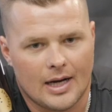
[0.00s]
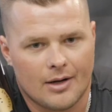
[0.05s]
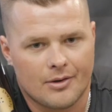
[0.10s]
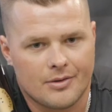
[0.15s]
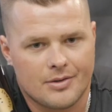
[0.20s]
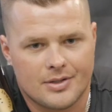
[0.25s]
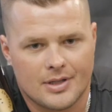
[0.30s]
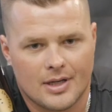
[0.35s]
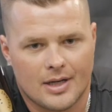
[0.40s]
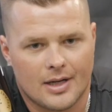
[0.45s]
I
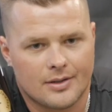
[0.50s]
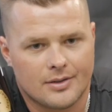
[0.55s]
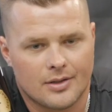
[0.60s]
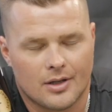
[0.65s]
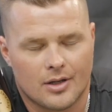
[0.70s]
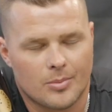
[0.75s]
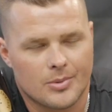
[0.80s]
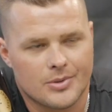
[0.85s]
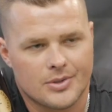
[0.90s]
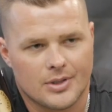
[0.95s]
would say it's
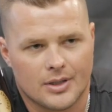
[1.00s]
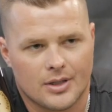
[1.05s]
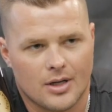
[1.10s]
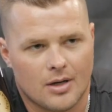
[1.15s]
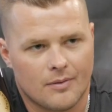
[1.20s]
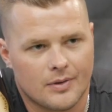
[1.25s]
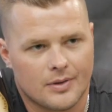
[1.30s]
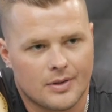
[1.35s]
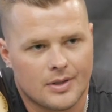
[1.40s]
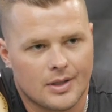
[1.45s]
100%
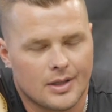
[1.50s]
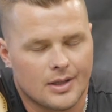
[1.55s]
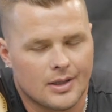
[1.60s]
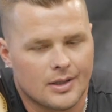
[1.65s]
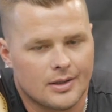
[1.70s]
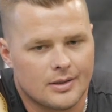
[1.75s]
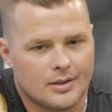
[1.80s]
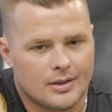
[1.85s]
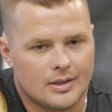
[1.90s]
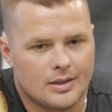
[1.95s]
comfort
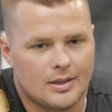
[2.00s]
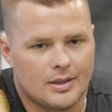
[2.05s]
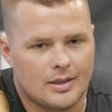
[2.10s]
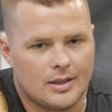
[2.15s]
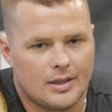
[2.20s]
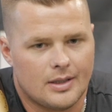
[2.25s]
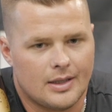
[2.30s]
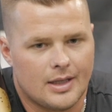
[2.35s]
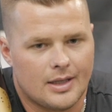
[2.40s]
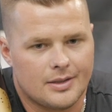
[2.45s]
thing,
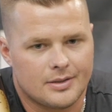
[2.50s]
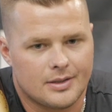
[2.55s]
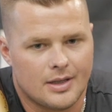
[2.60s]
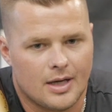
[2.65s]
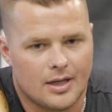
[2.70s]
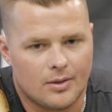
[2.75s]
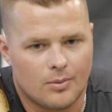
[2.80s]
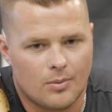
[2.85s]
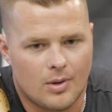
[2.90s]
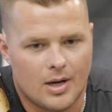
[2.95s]
and that's
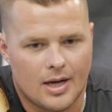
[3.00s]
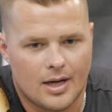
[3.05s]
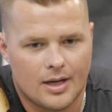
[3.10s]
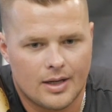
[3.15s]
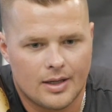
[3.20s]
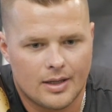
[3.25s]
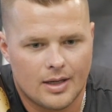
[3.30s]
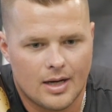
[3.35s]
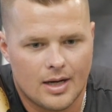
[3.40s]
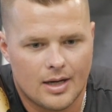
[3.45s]
kind of
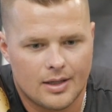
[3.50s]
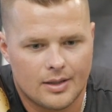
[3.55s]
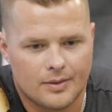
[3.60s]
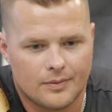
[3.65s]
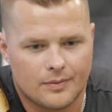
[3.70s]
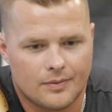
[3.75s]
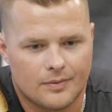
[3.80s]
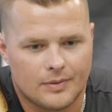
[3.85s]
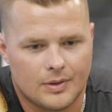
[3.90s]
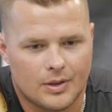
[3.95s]
why
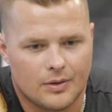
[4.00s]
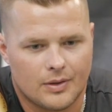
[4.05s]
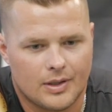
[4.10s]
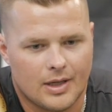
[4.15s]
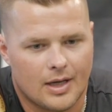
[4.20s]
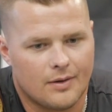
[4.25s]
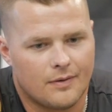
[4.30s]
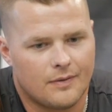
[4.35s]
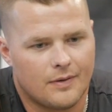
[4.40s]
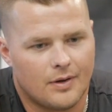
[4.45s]
I
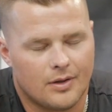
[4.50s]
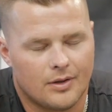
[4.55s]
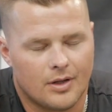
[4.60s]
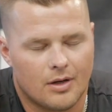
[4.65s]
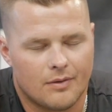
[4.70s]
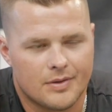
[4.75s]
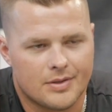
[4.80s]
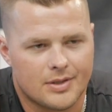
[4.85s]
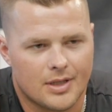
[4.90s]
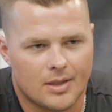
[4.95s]
kind of fell in
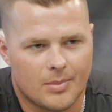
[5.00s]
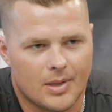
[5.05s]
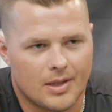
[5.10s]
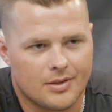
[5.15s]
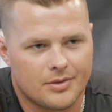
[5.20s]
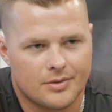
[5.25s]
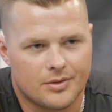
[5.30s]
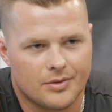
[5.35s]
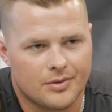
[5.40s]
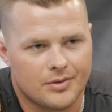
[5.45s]
love with
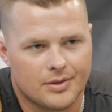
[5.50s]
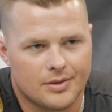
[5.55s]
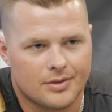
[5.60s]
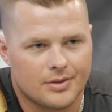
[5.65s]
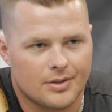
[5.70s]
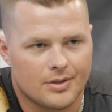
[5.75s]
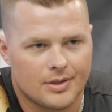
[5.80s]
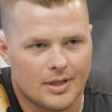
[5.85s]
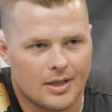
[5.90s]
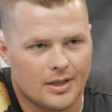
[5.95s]
sandbats too, is
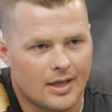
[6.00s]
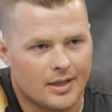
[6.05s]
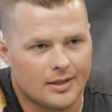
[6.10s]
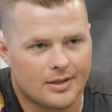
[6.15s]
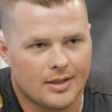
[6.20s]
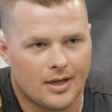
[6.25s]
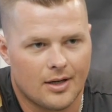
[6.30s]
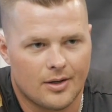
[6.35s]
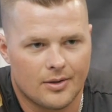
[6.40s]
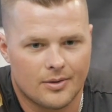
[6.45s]
just because I
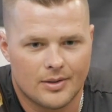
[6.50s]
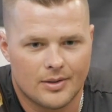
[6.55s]
liked